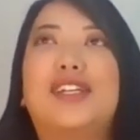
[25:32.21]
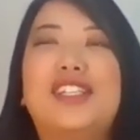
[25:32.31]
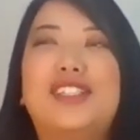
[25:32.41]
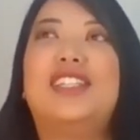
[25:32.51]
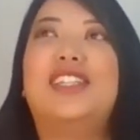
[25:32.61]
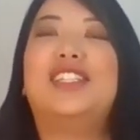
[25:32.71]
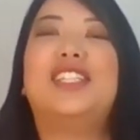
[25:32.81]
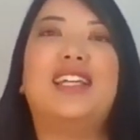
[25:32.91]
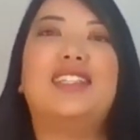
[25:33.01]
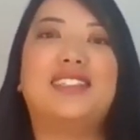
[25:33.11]
clutching their
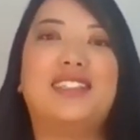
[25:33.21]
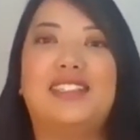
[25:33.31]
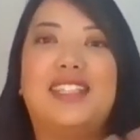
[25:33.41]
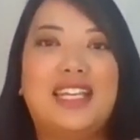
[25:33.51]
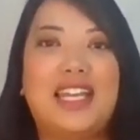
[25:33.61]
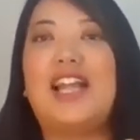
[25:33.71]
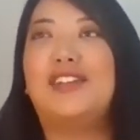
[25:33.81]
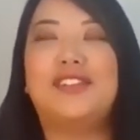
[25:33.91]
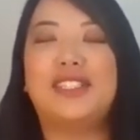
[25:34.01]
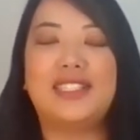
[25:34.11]
chest and it's like an
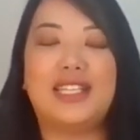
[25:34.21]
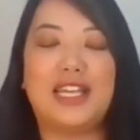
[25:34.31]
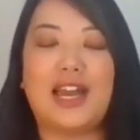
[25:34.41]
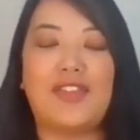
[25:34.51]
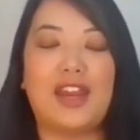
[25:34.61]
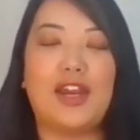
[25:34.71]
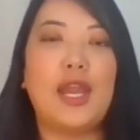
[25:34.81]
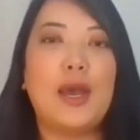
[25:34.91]
elephant sitting on there.